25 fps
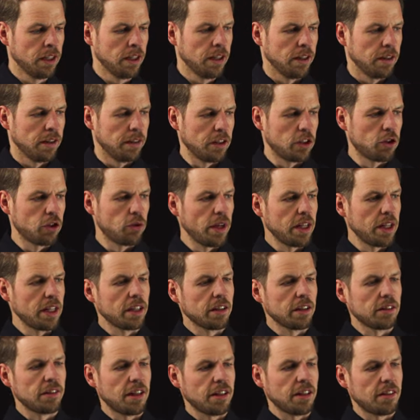the training
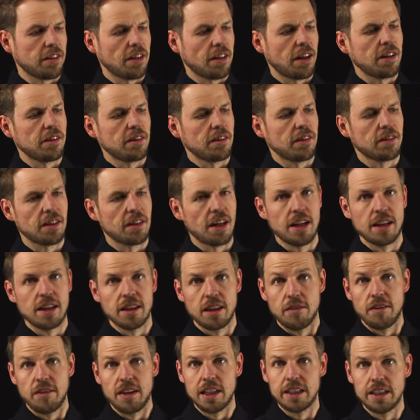set sizes and the
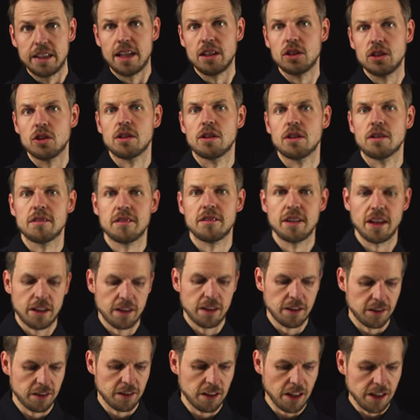validation set
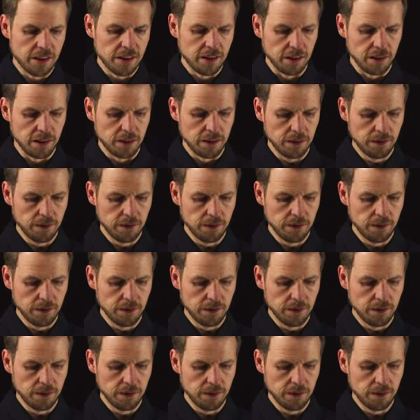sizes.